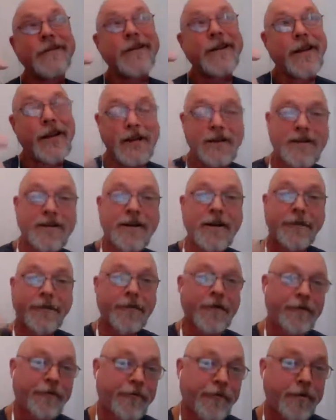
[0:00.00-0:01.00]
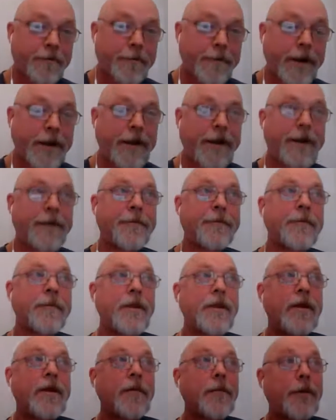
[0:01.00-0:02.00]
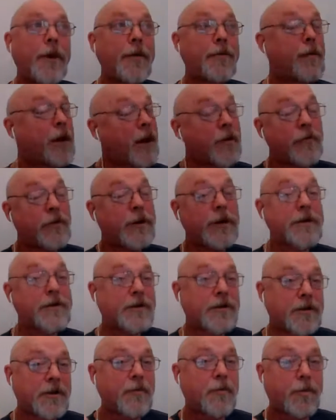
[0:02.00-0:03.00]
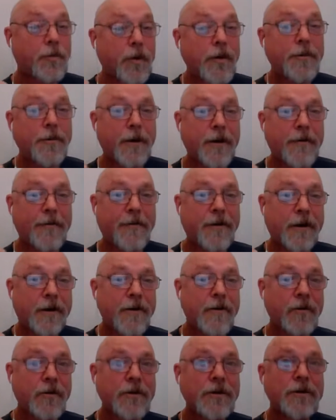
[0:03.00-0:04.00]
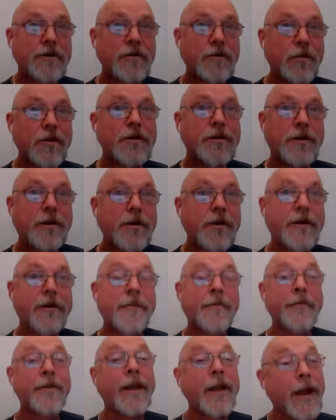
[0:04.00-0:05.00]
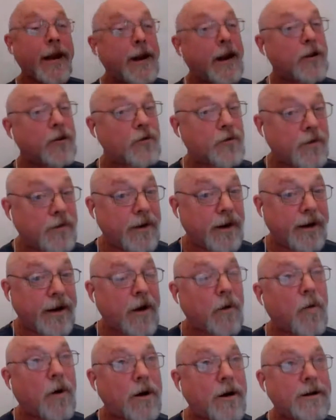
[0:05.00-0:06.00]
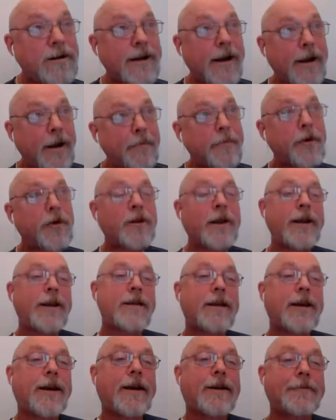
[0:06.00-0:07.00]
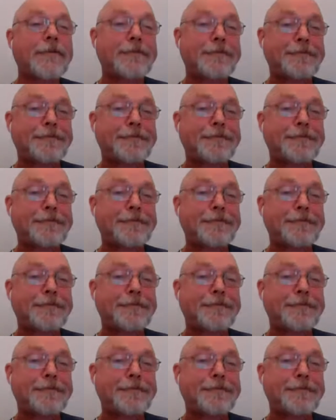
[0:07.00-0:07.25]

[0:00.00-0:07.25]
is different from me, but my relationship with my father was good, and I wanted to emulate that.